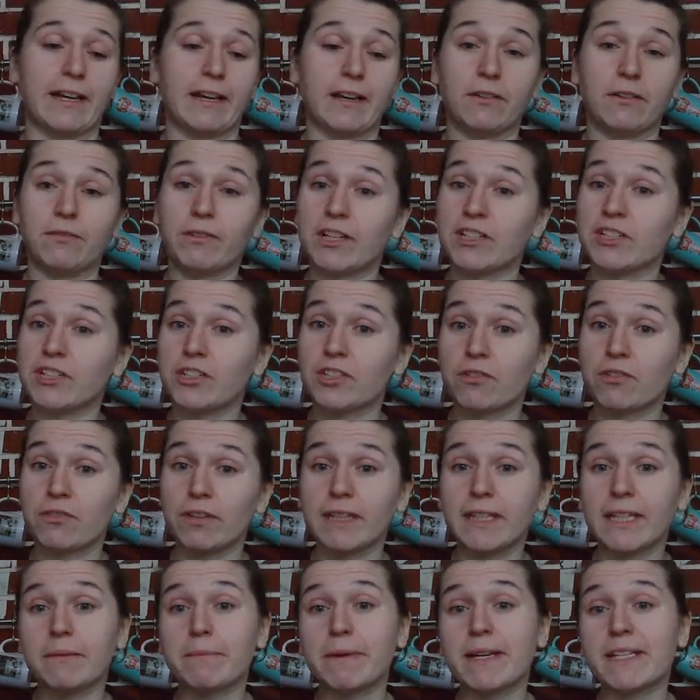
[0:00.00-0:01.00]
which is a
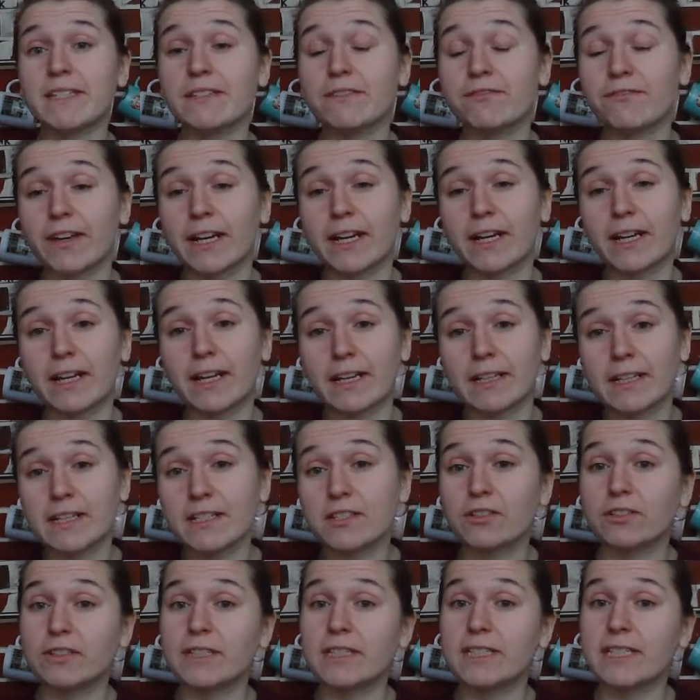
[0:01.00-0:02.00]
really amazing thing and
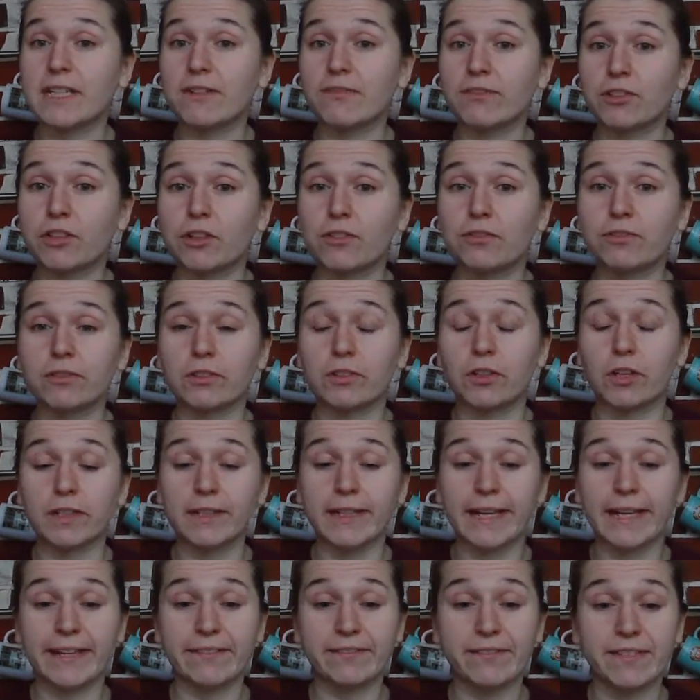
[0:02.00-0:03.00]
it's going to save an awful lot of
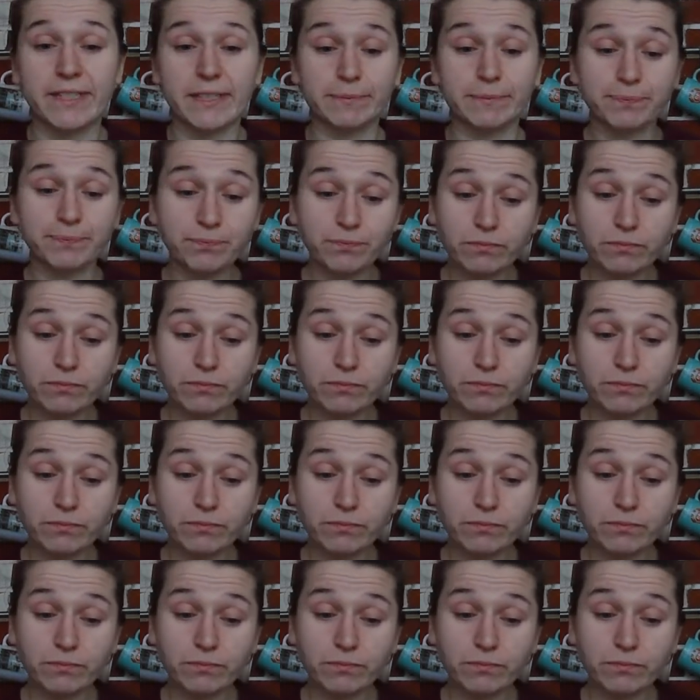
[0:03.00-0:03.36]
lives.